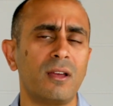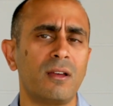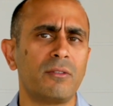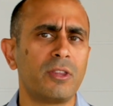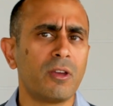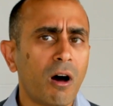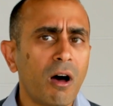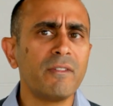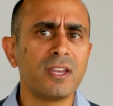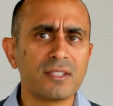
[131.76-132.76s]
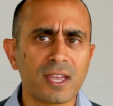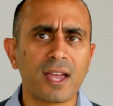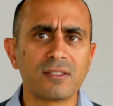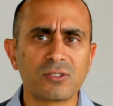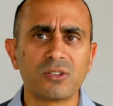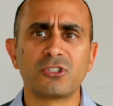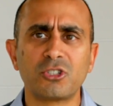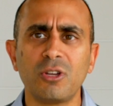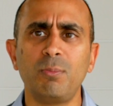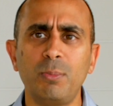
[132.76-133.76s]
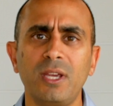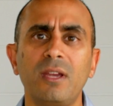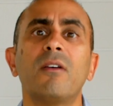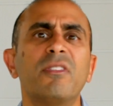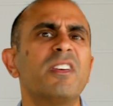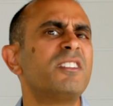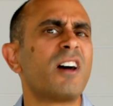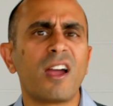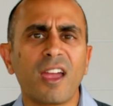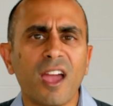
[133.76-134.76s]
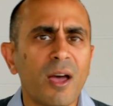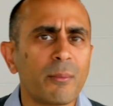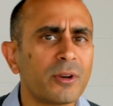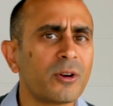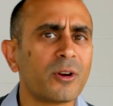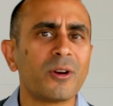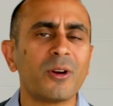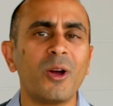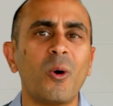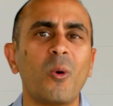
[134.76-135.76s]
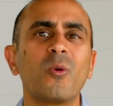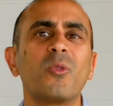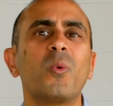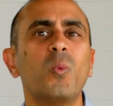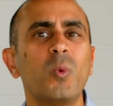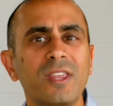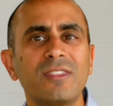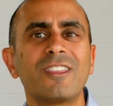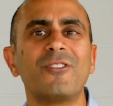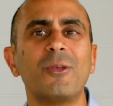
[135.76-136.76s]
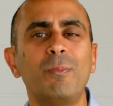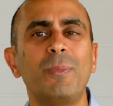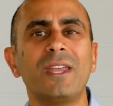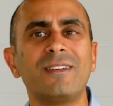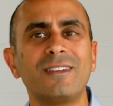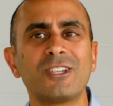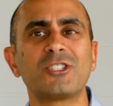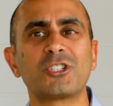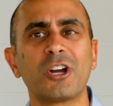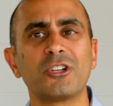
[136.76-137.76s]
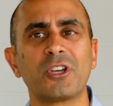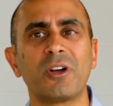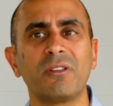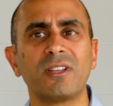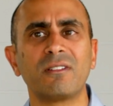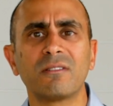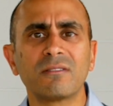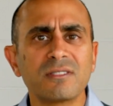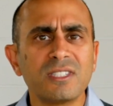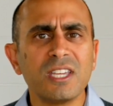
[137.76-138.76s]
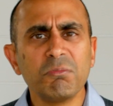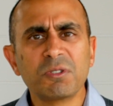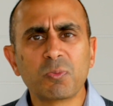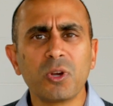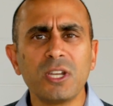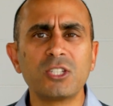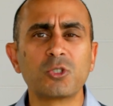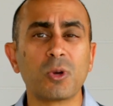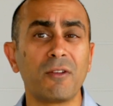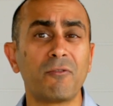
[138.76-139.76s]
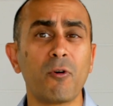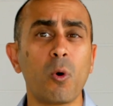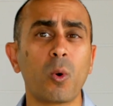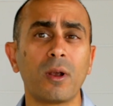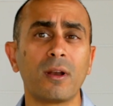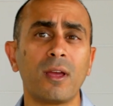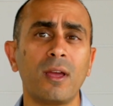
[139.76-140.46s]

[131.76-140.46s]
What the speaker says: The obvious answer should be the diameter or the width of the bin discharge outlet. Seems pretty straightforward.